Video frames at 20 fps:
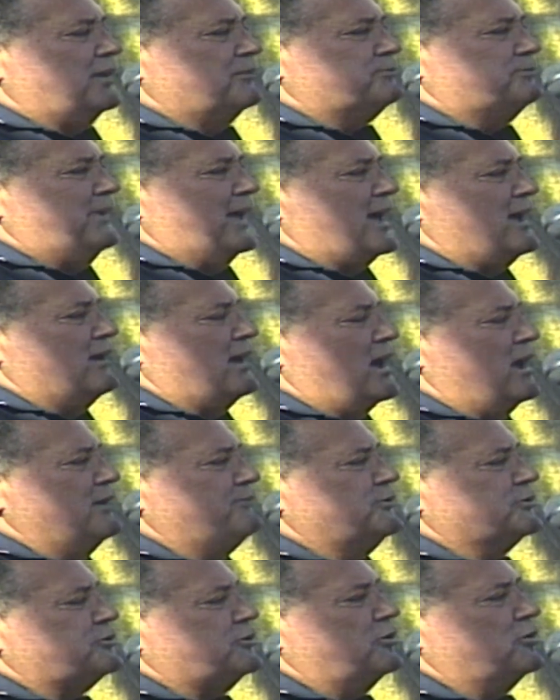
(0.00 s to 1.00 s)

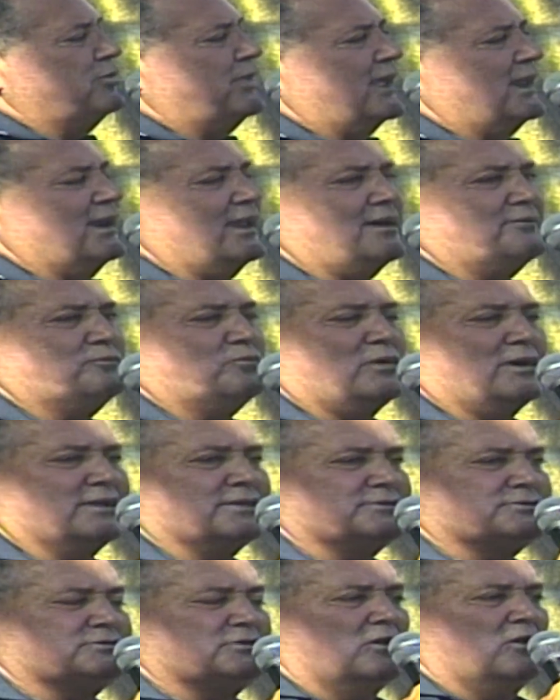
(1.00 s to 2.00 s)
over to their loved
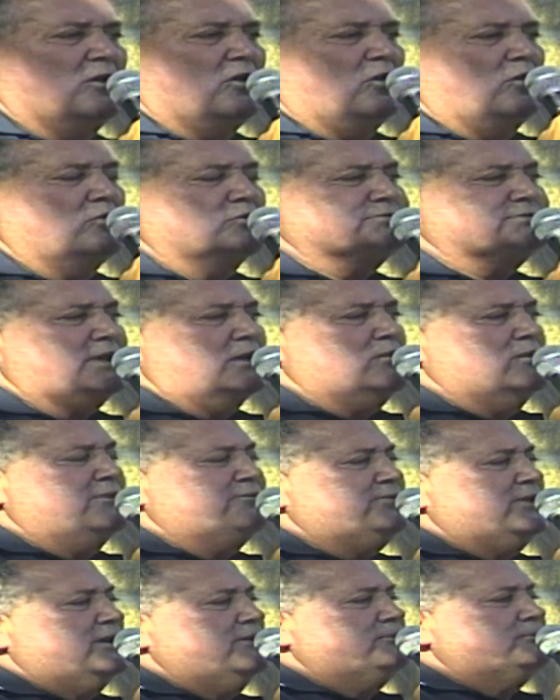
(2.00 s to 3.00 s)
ones. Also, if
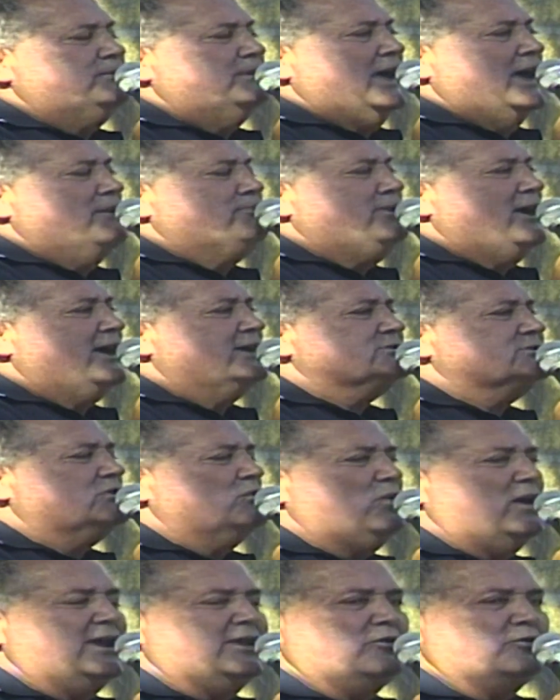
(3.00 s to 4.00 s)
they've passed
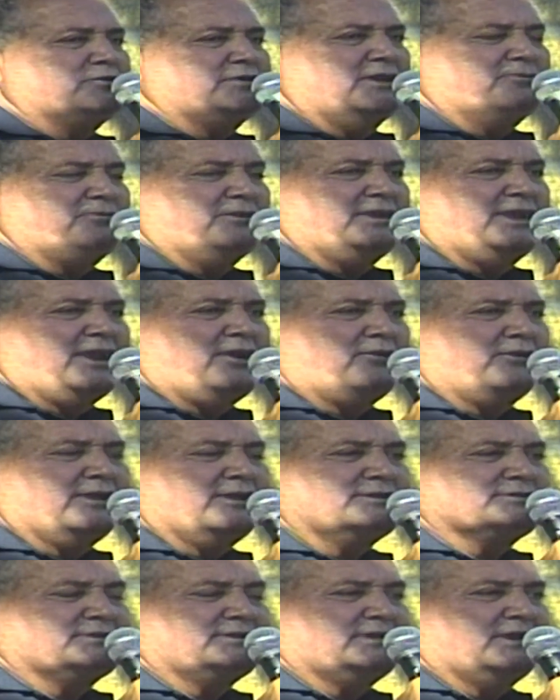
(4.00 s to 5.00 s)
away on different
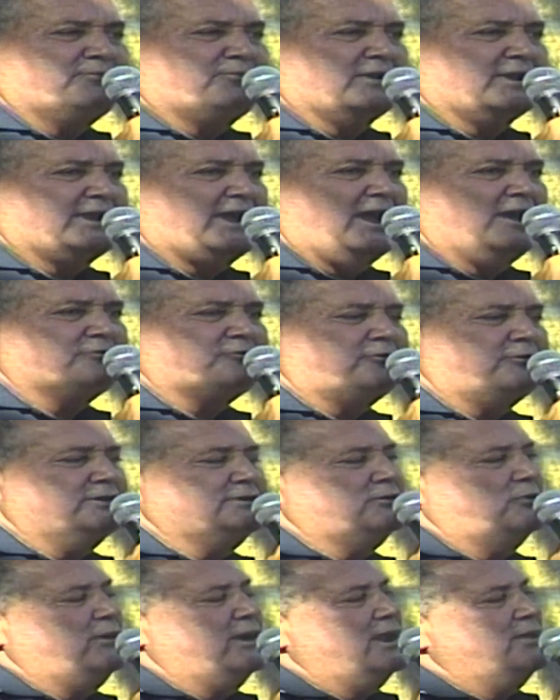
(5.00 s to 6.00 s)
areas in different countries
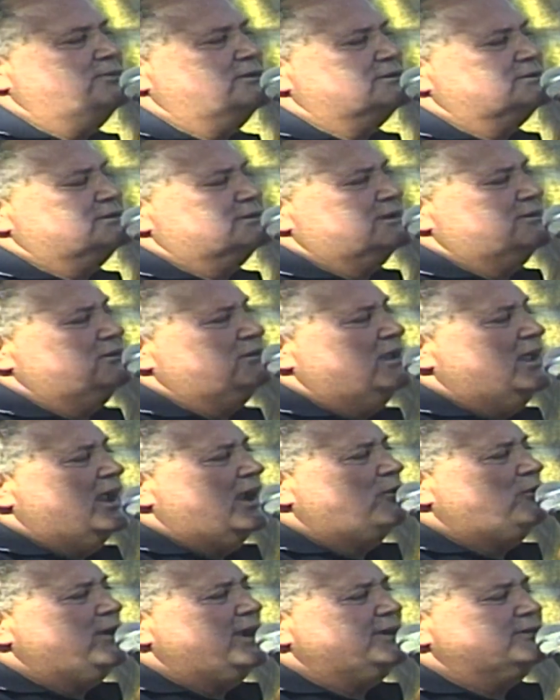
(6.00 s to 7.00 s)

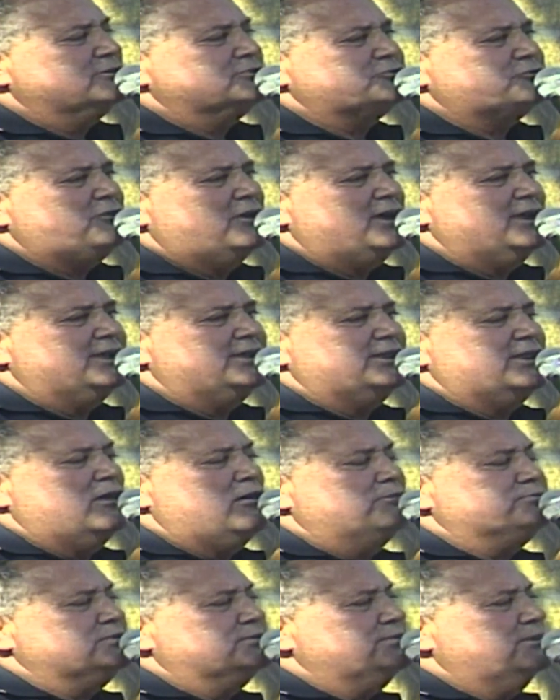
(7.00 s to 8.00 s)
around Australia, it
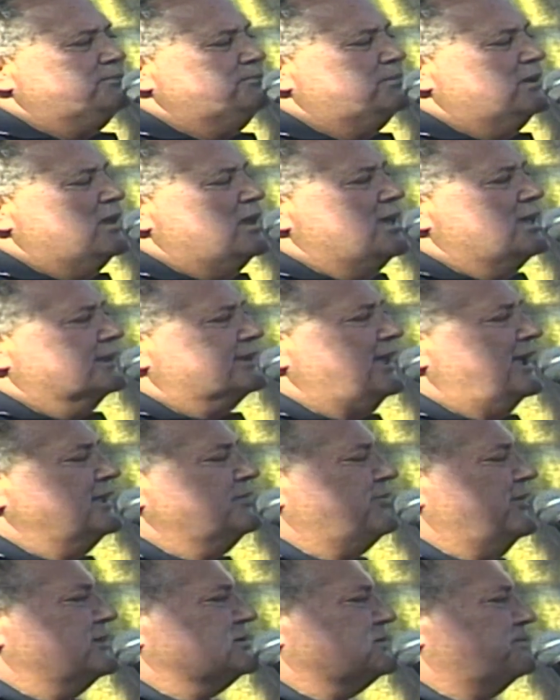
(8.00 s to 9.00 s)
helps them to take
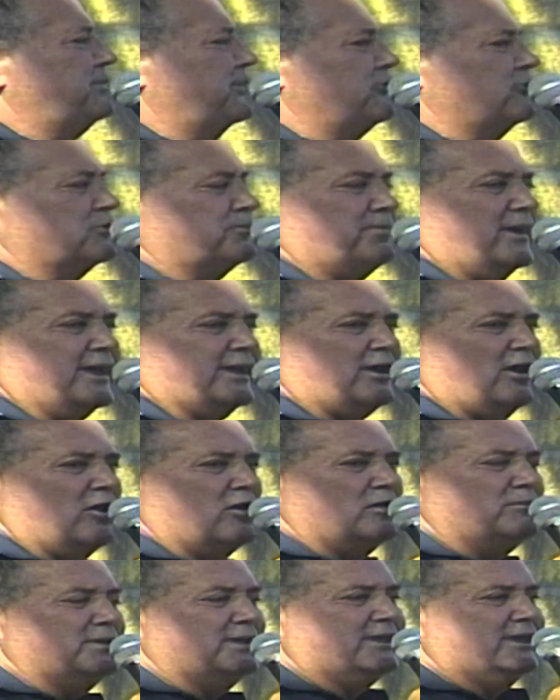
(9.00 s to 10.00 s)
their spirit back
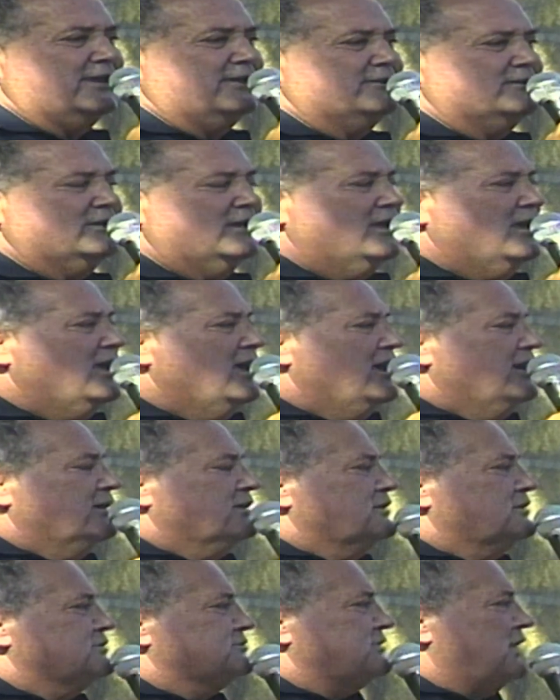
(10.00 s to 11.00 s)
home again.
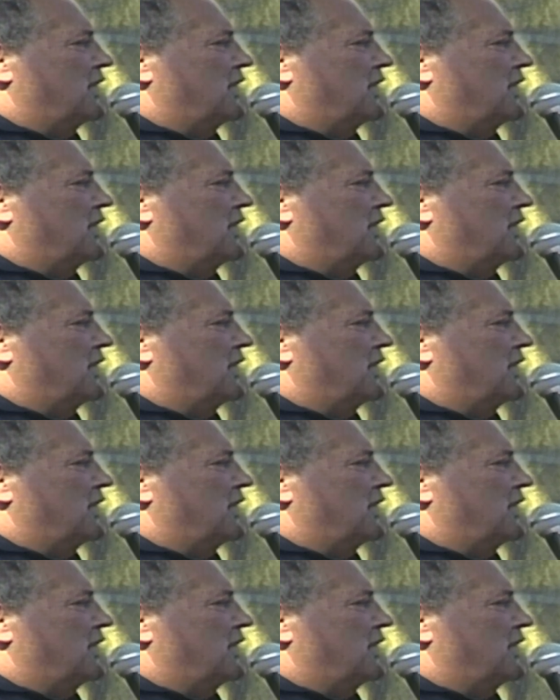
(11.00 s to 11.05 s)
So